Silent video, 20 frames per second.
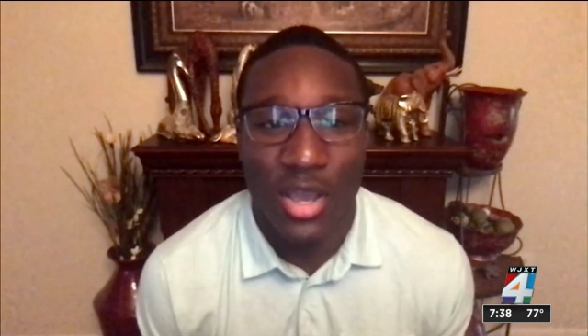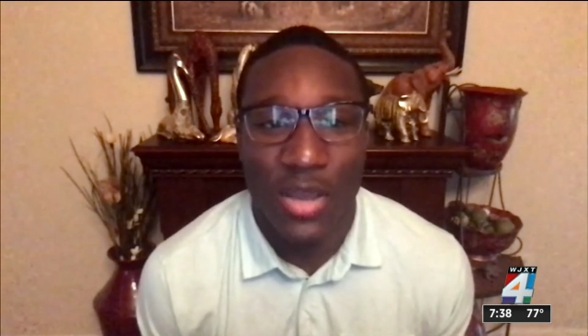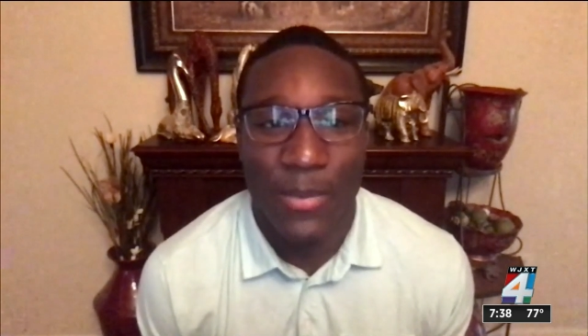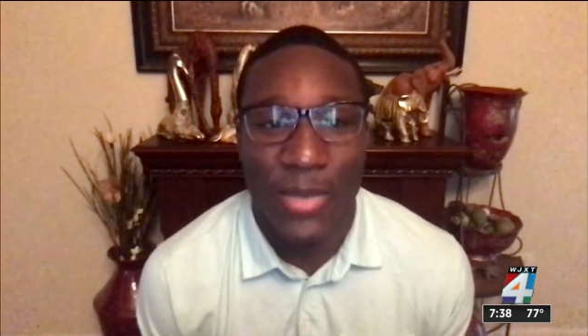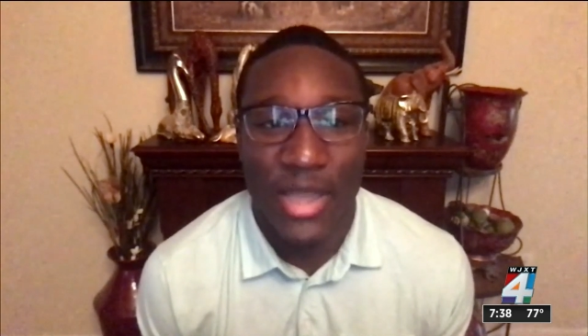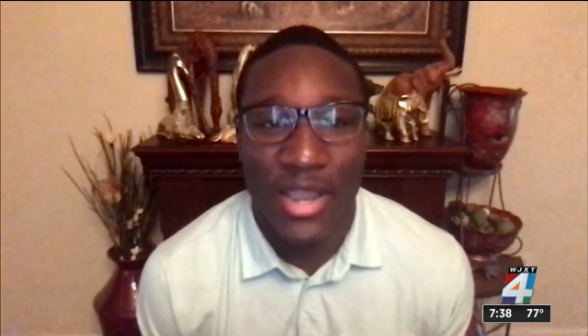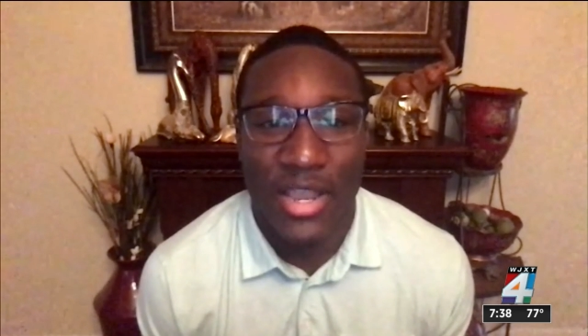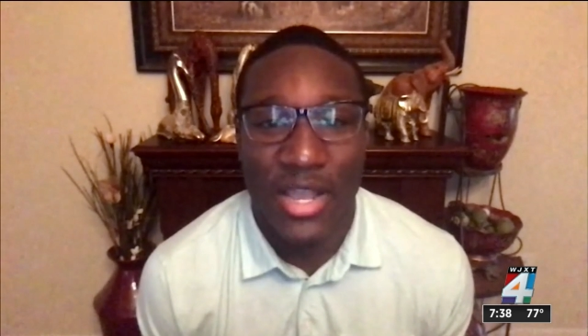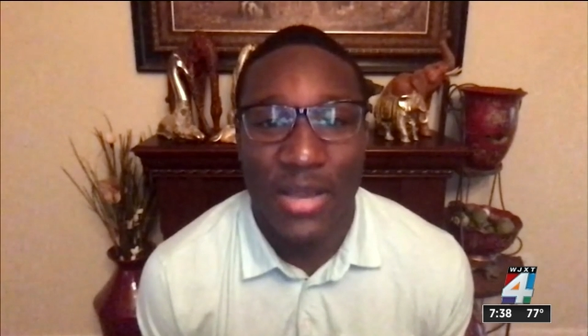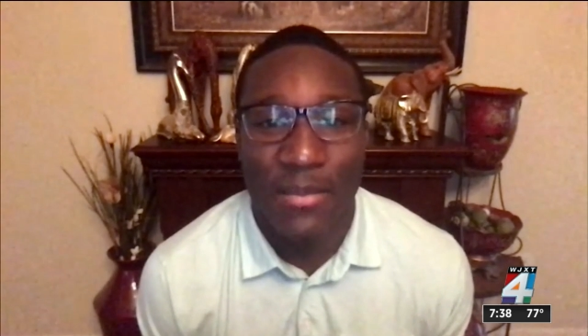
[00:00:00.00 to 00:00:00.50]

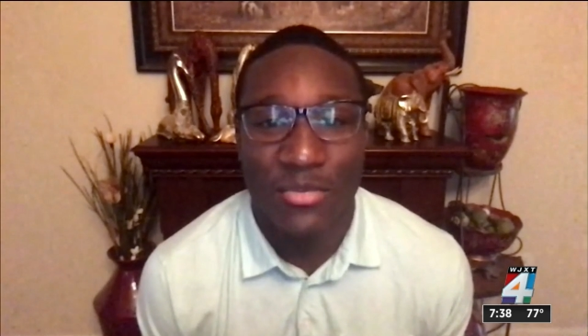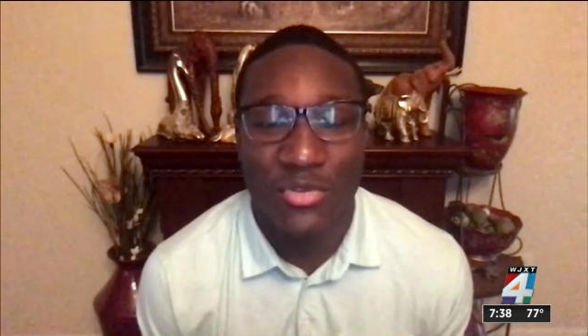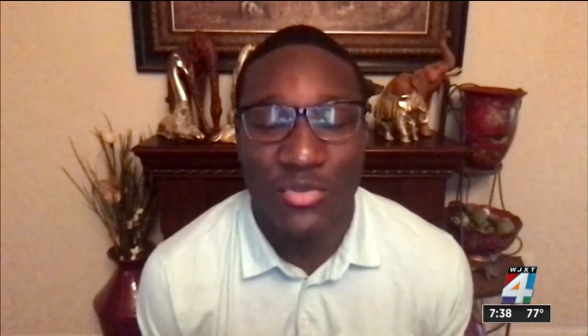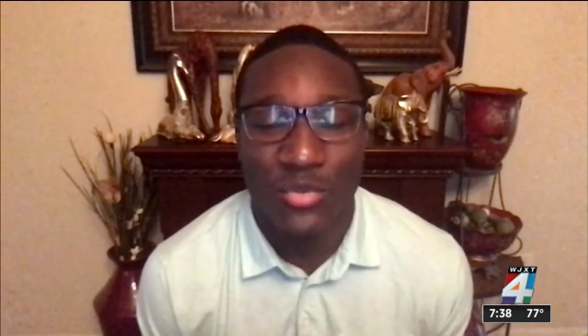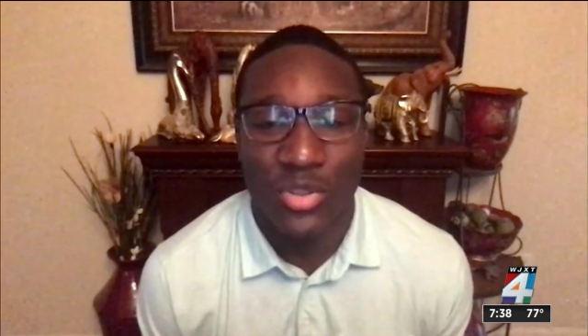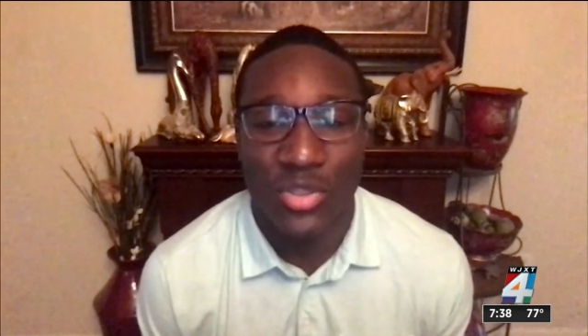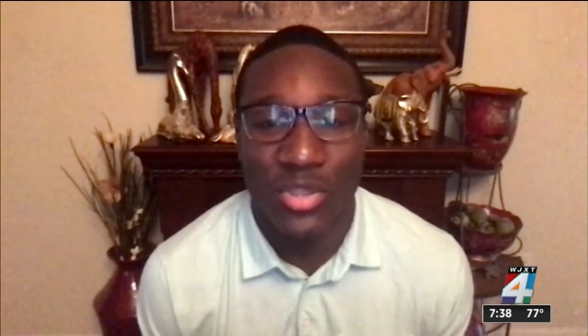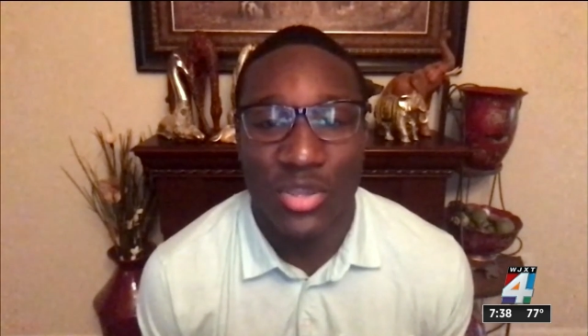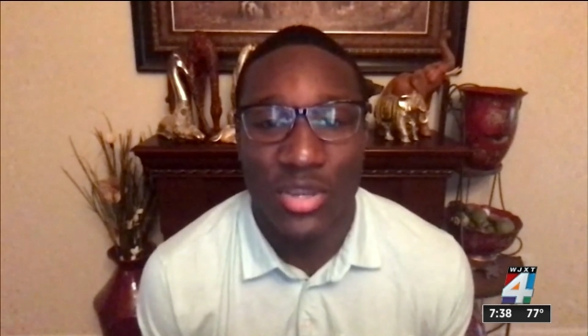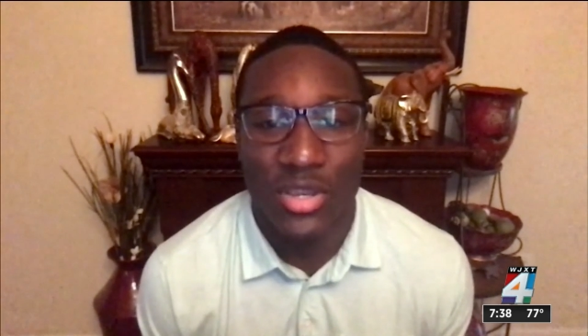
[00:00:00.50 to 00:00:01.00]
um, that comes
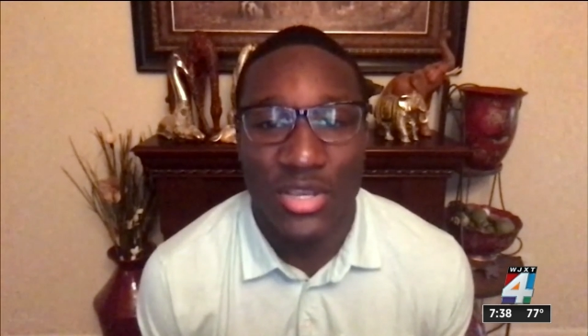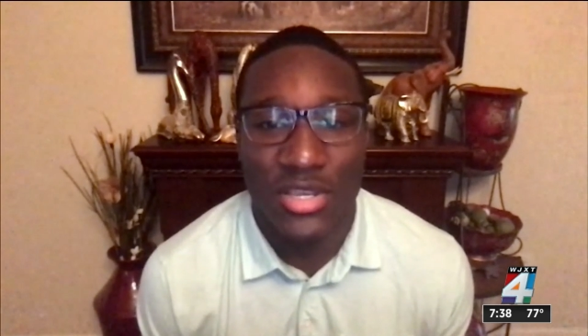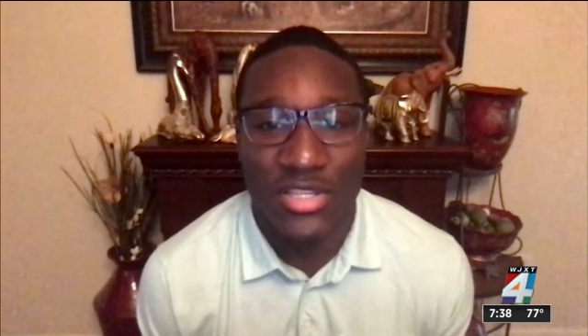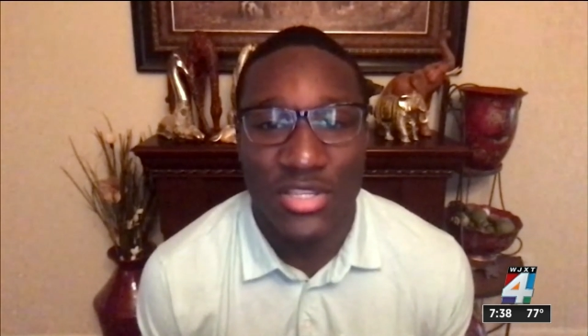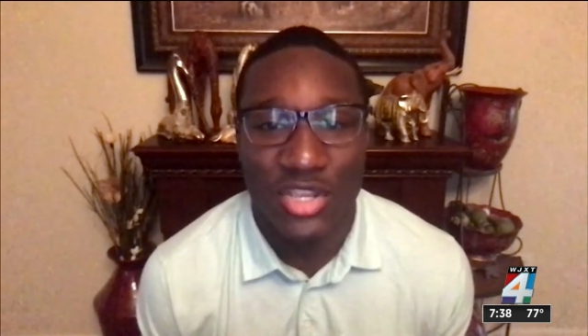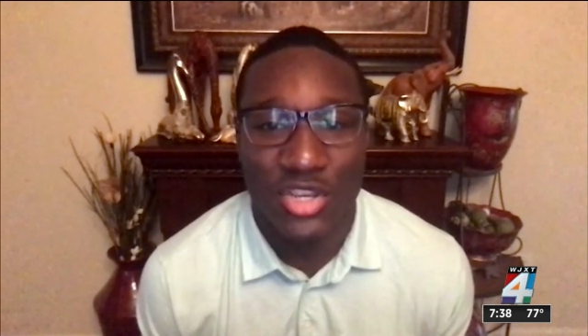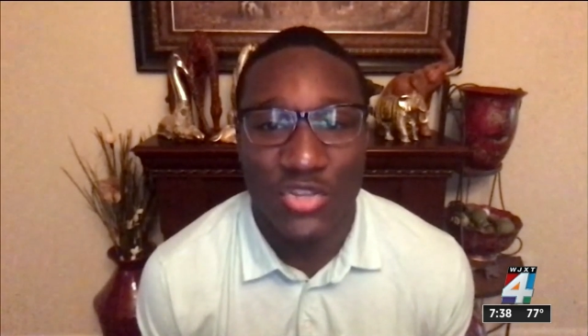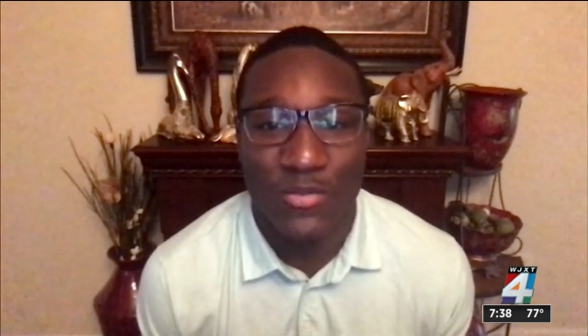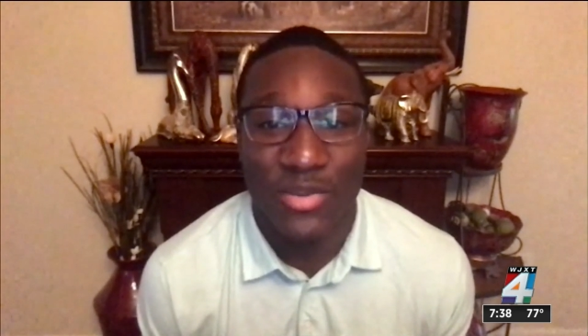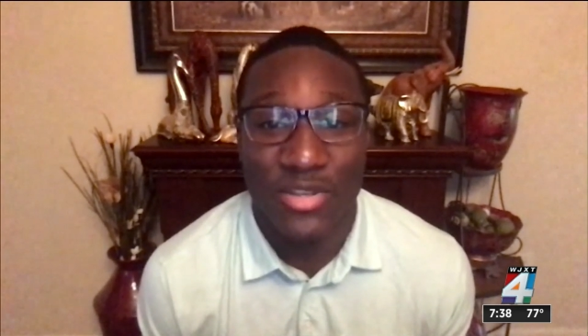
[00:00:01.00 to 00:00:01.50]
with it,
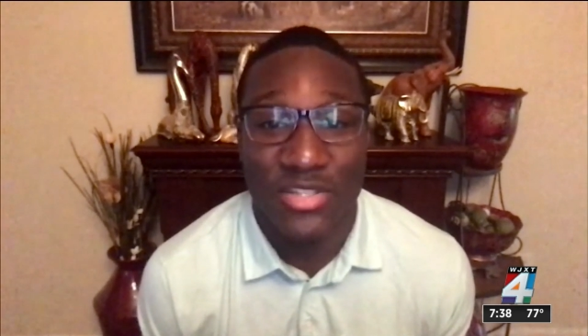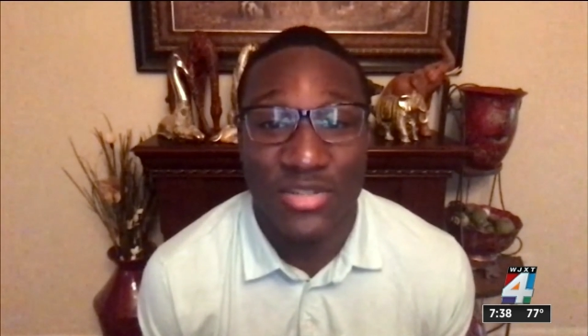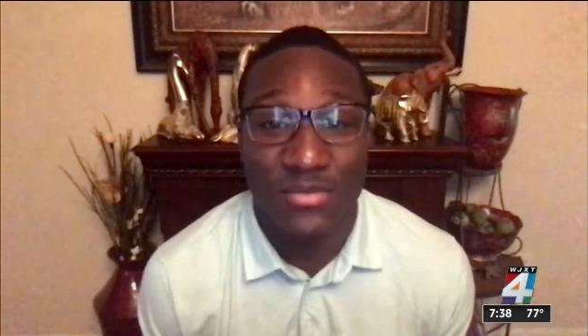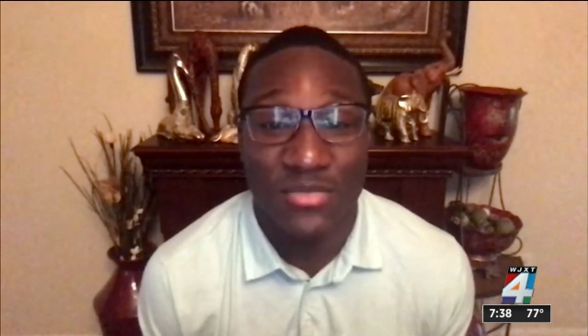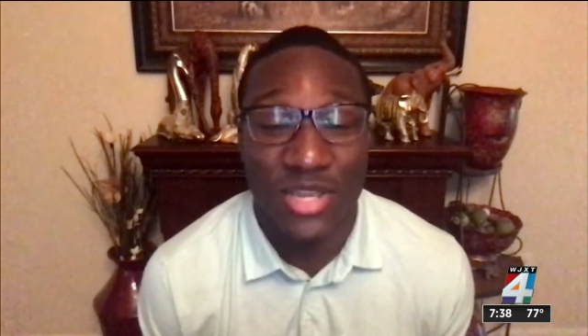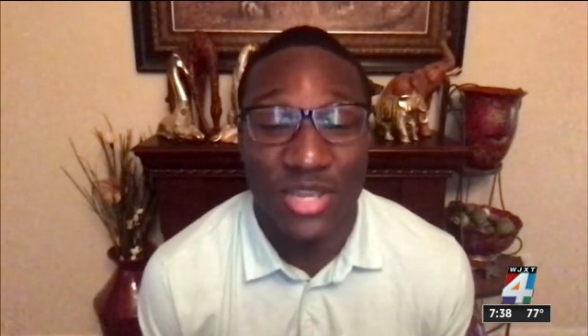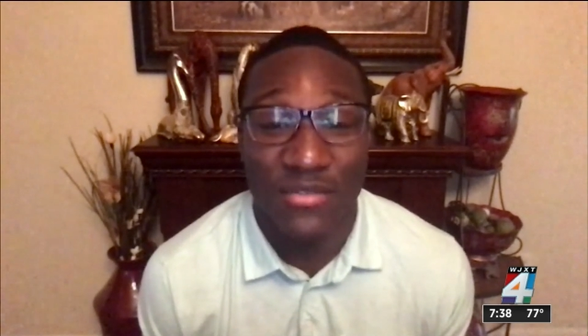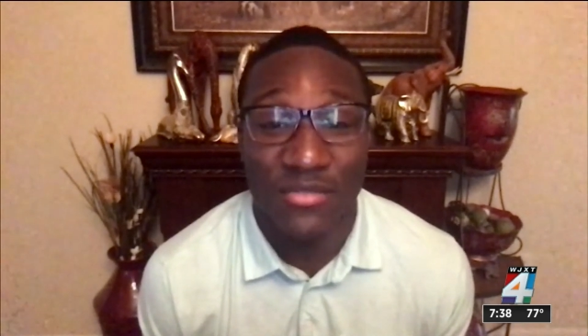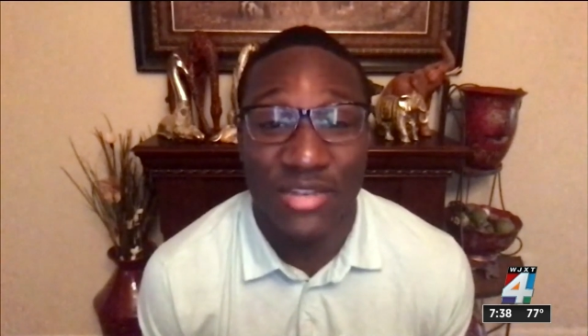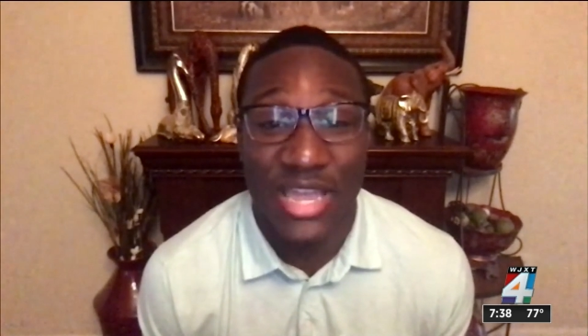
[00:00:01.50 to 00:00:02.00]
because there's been some
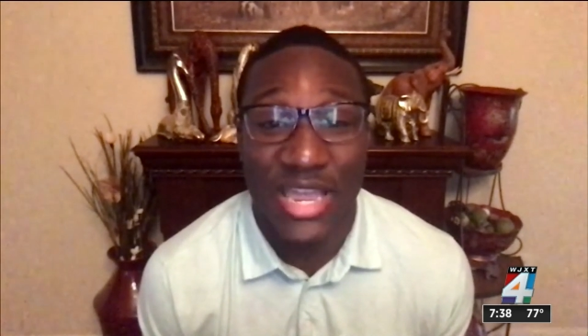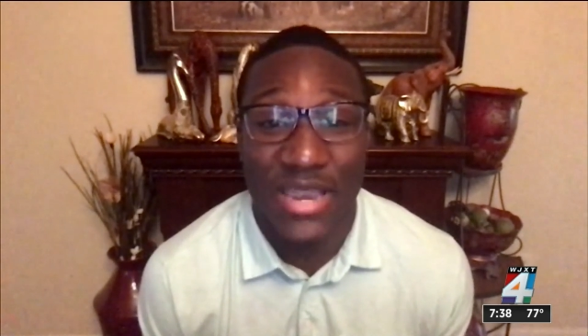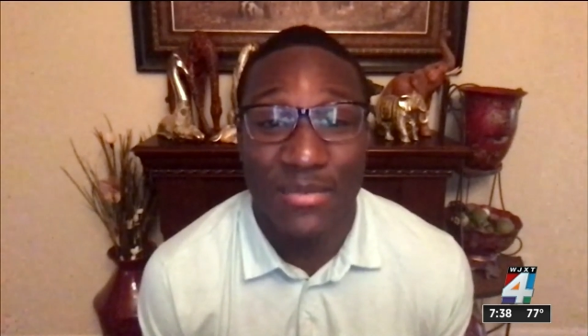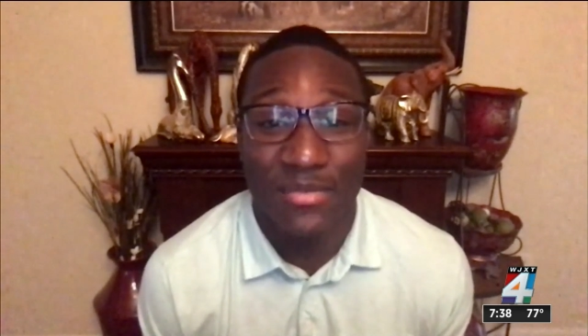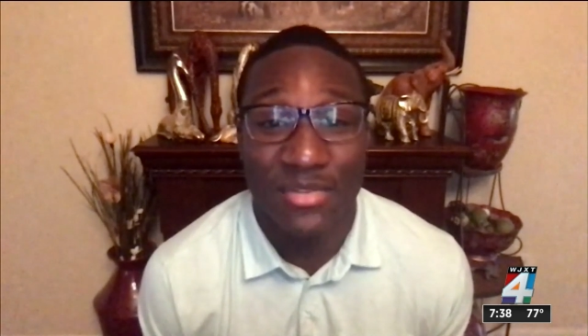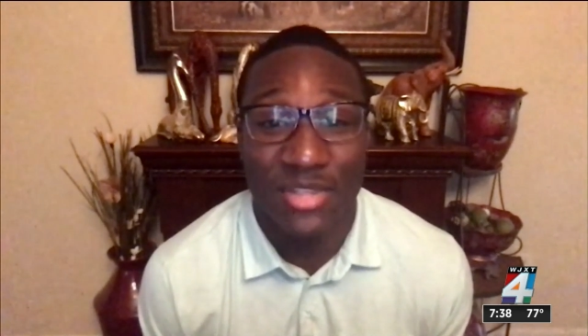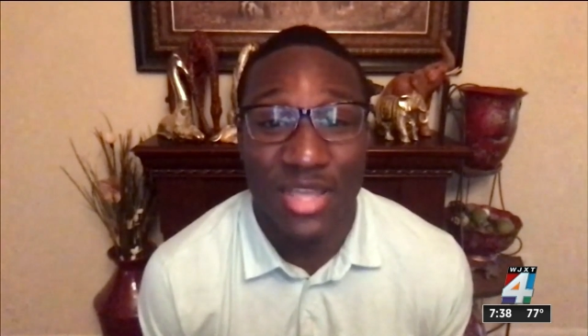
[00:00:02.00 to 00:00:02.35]
tough games